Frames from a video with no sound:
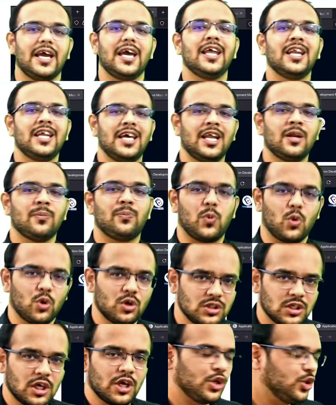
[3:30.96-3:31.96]
In
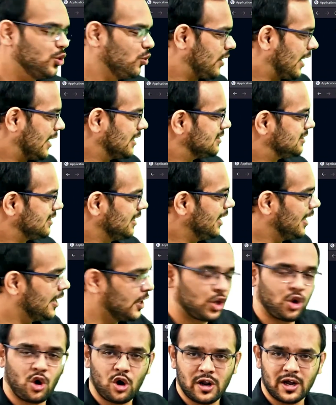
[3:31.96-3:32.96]
inputs you can see
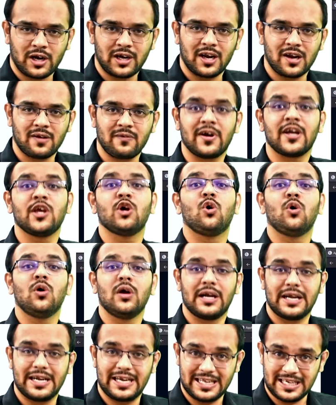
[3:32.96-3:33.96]
introductory
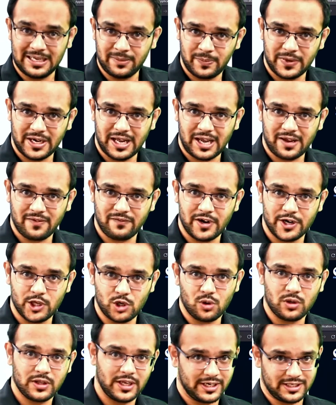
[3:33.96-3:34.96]
video, deep dive
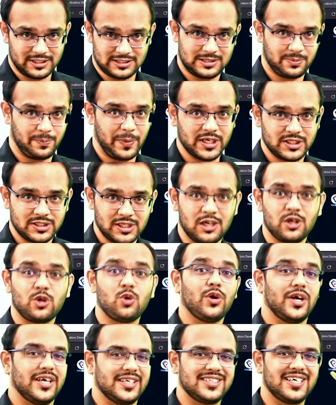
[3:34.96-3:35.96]
video that is special to
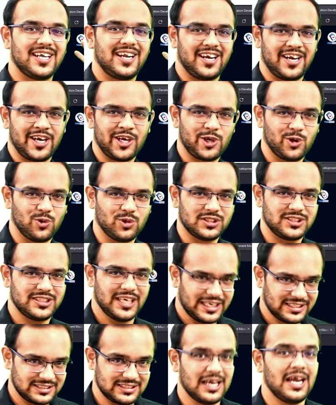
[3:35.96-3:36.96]
EnggTutes.
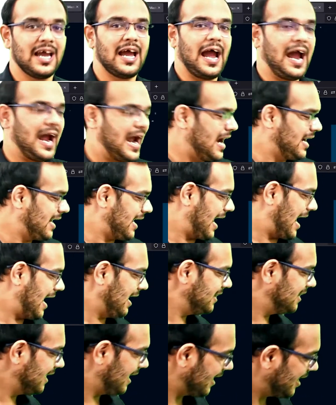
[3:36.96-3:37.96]
Yes, and
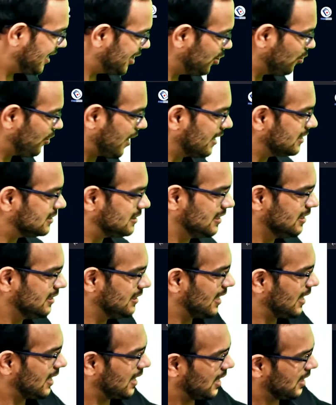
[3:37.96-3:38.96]
at the end you can see
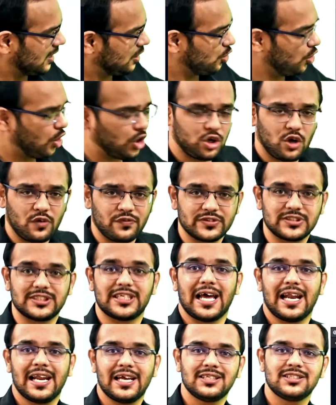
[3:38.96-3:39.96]
there are lot of
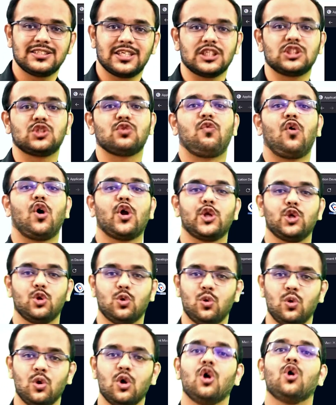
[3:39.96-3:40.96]
challenges for
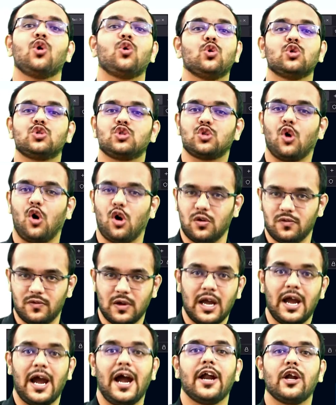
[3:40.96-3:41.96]
you to solve
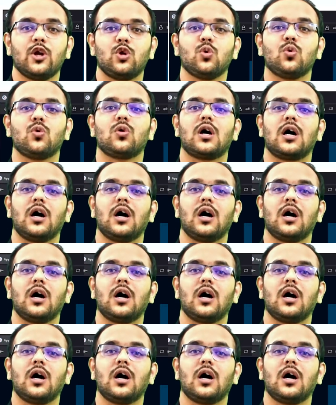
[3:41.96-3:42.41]
and to